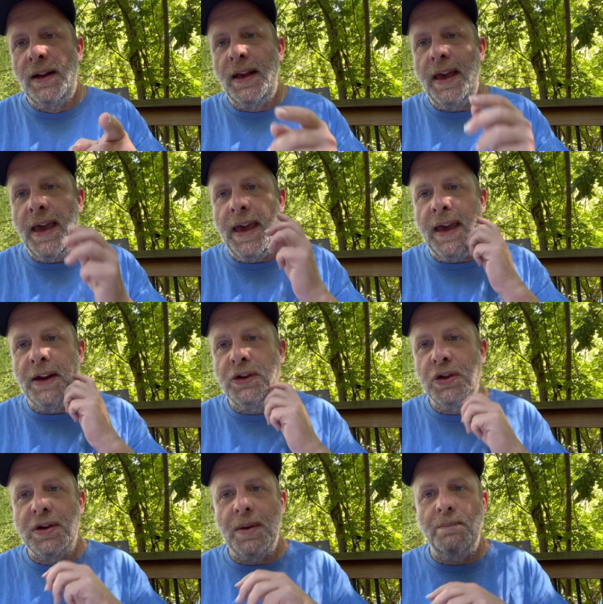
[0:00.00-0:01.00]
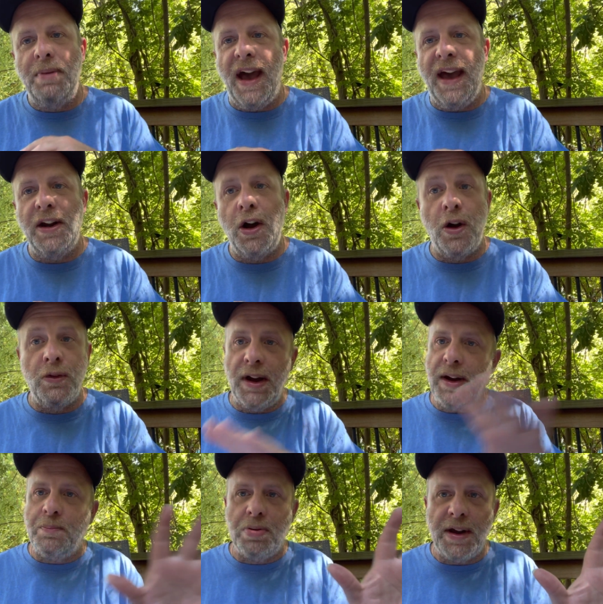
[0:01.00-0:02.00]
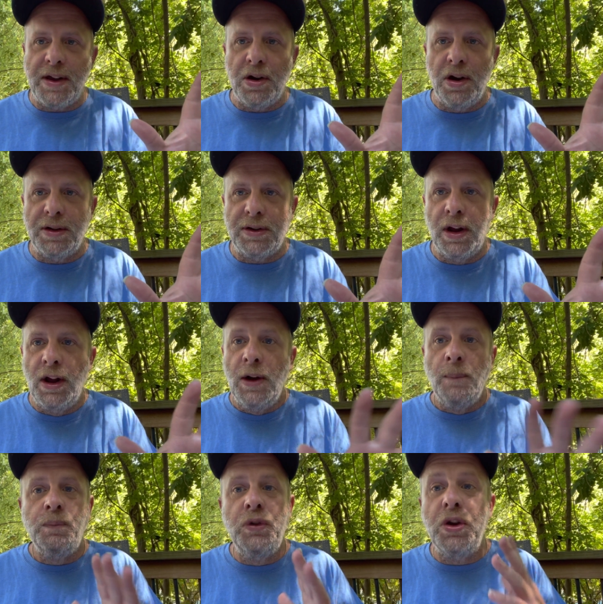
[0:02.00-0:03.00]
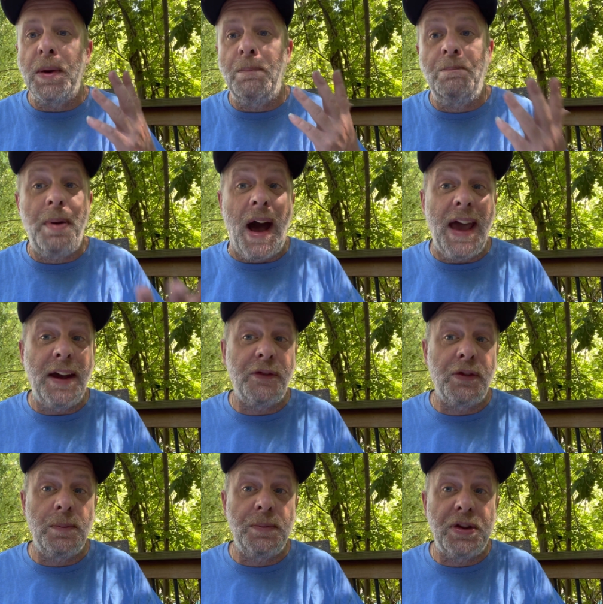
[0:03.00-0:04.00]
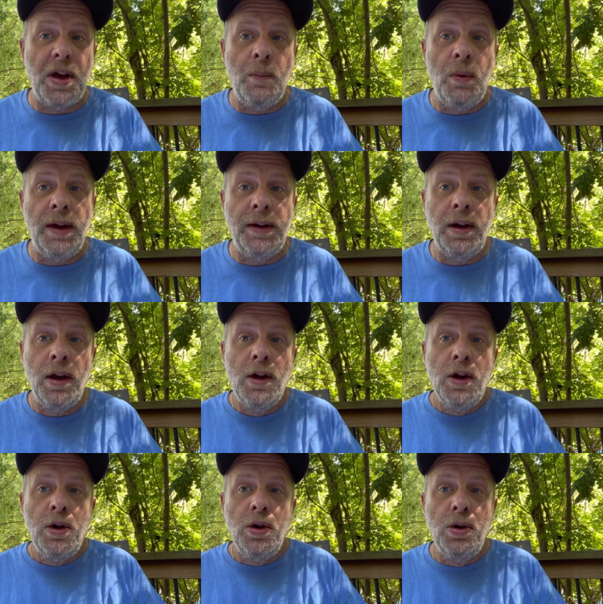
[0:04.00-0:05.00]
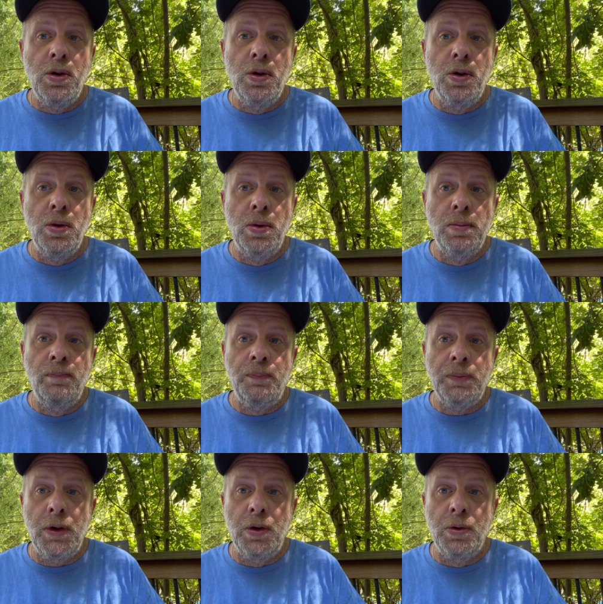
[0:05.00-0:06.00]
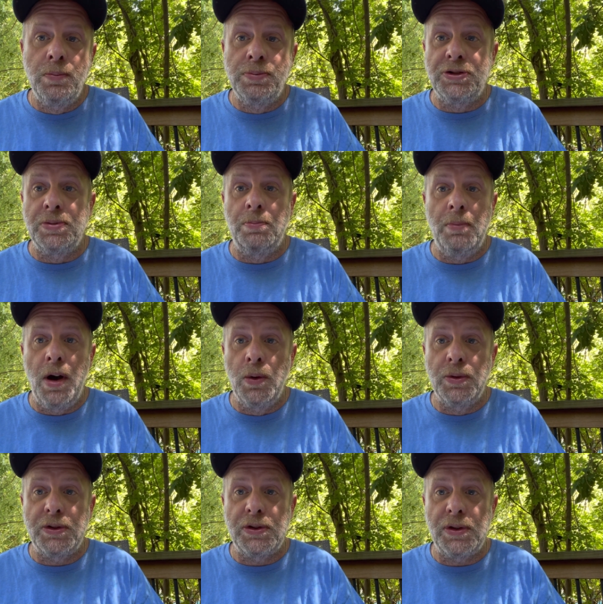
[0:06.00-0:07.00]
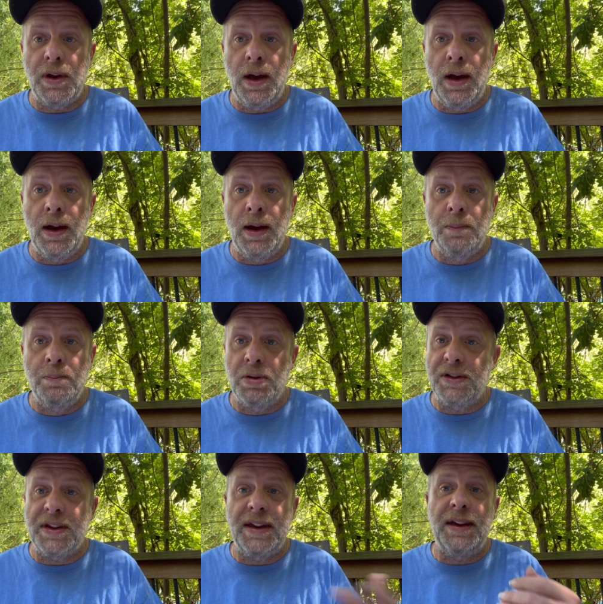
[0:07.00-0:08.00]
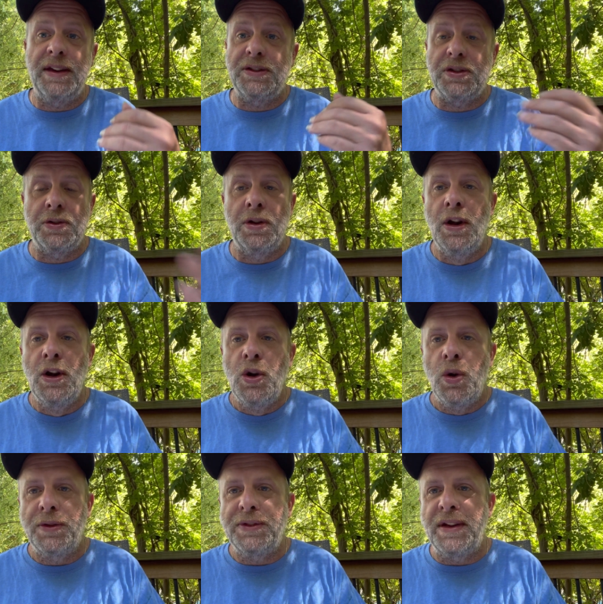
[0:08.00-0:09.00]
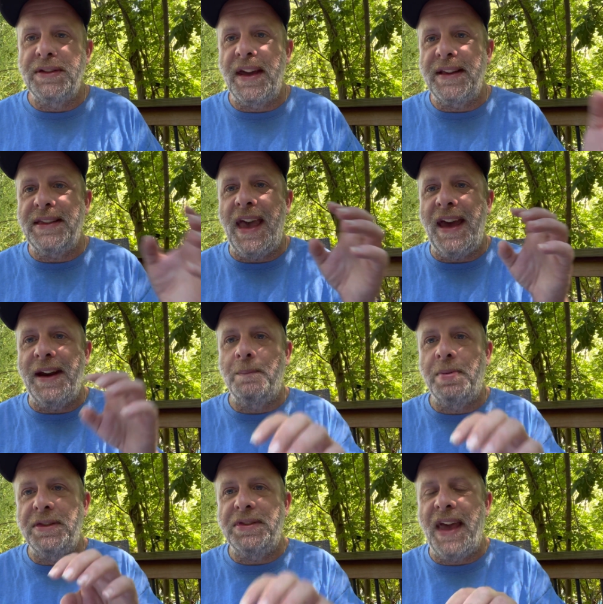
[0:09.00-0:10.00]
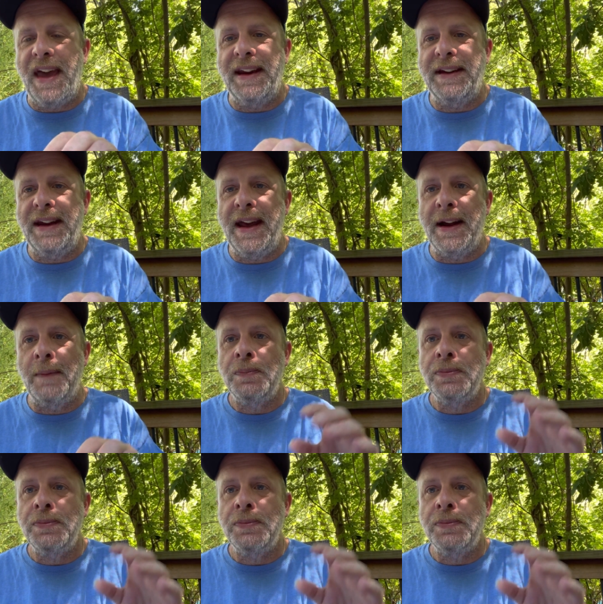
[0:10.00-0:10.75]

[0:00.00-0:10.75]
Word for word: And you can buy it already pre-cooked. You can buy it from someone who who smokes uh, briskets or, or things like that and put that in there.